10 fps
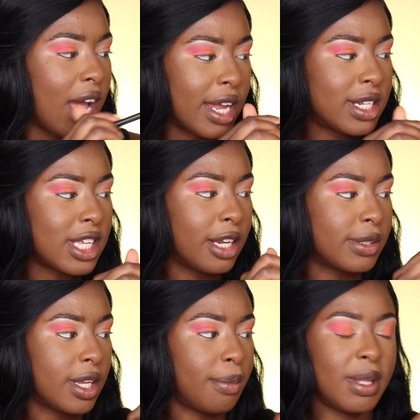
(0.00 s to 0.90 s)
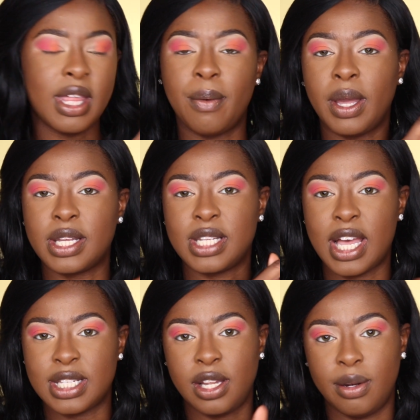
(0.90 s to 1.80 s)
kind of tell it was going to be that way because it
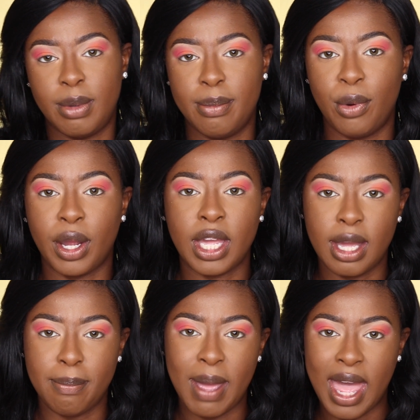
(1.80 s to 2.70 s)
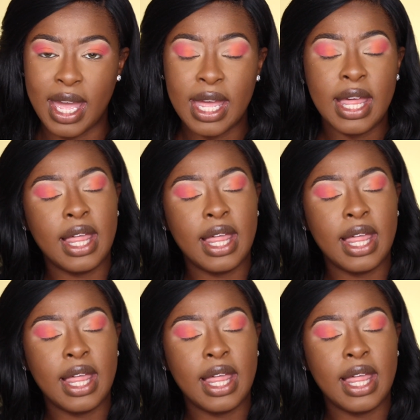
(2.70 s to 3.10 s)
has a little bit more kickback